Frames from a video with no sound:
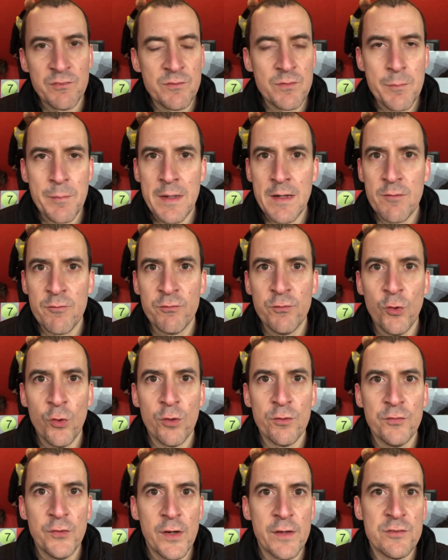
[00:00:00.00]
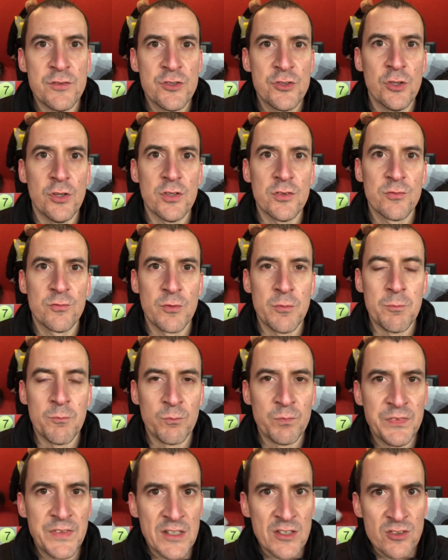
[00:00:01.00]
About 4 or 5 shots from
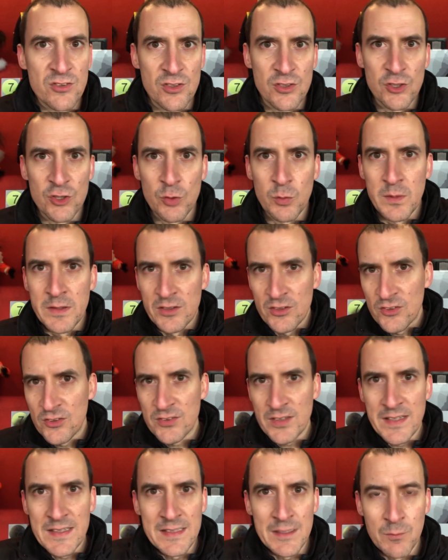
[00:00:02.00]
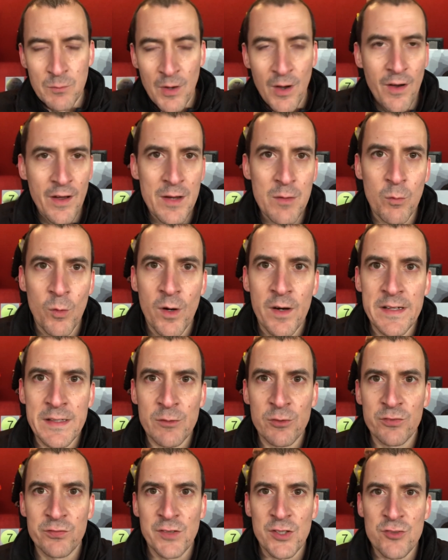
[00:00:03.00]
distance, or when sailing high and wide, he
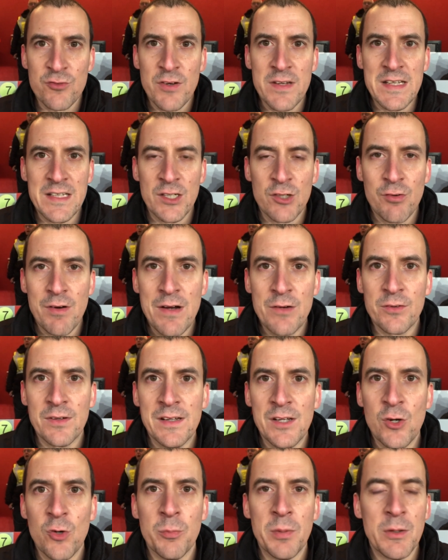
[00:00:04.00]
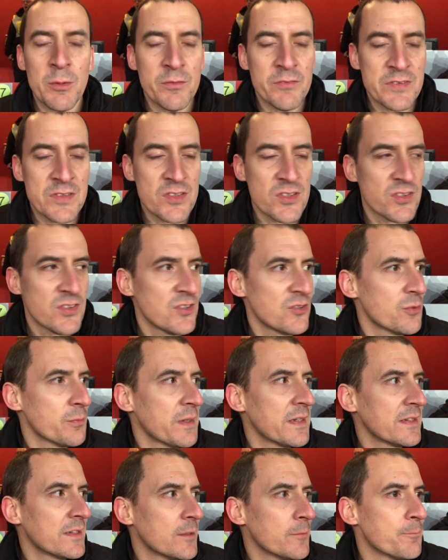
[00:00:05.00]
was frustrating the crowd a little bit with his
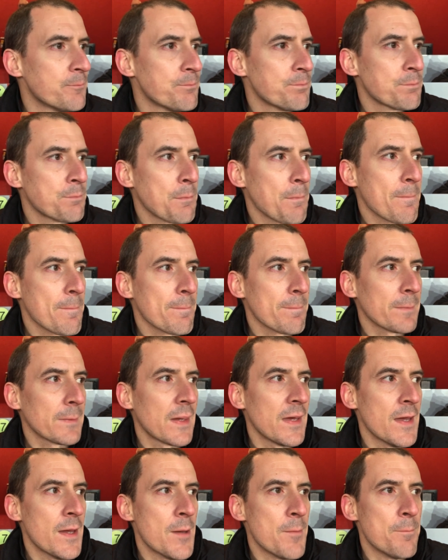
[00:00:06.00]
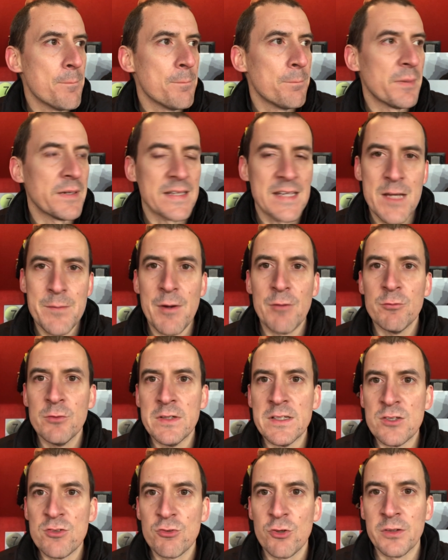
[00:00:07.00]
decision-making. But he came out
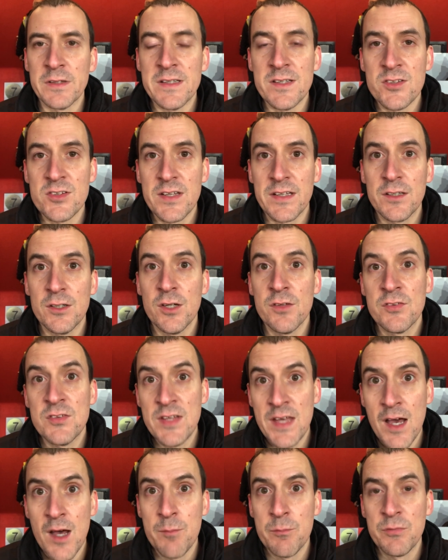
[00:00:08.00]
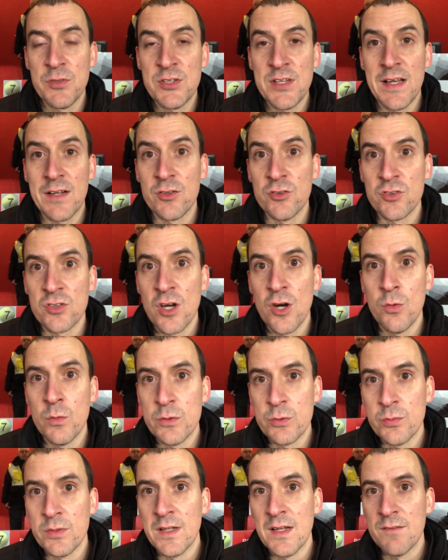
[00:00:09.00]
really strongly in the second half, set up Saka's goal,
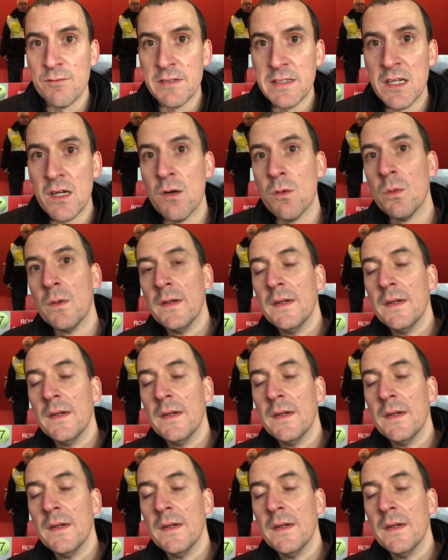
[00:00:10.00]
which was a lovely goal,